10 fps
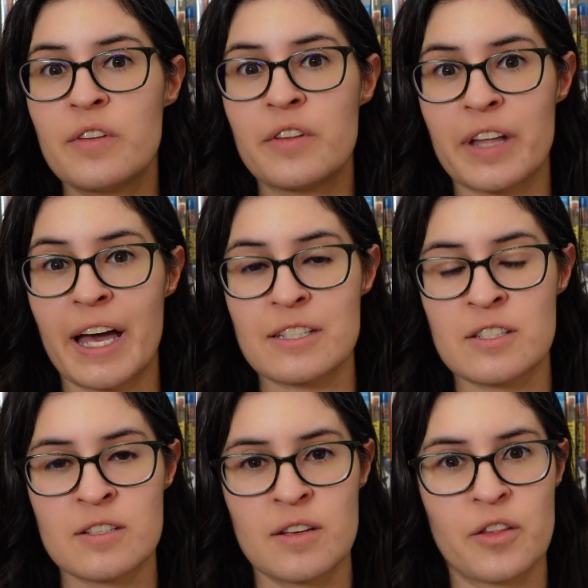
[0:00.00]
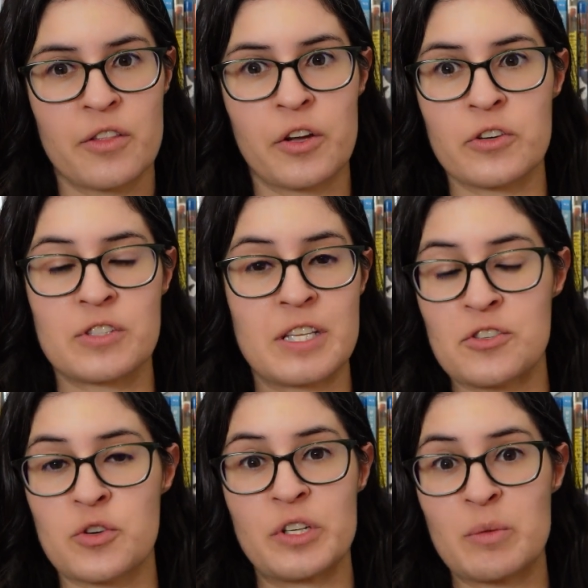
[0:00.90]
that this
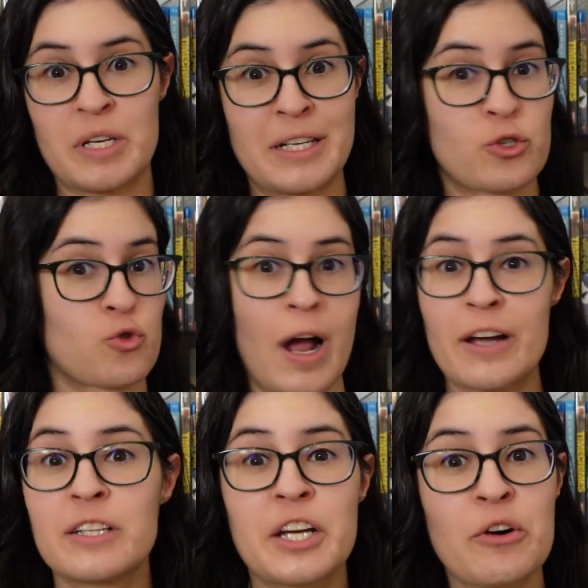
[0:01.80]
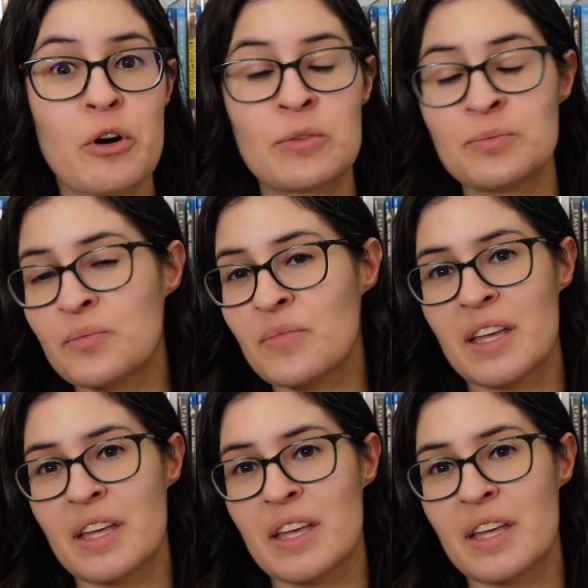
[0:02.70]
is going to be trial and error.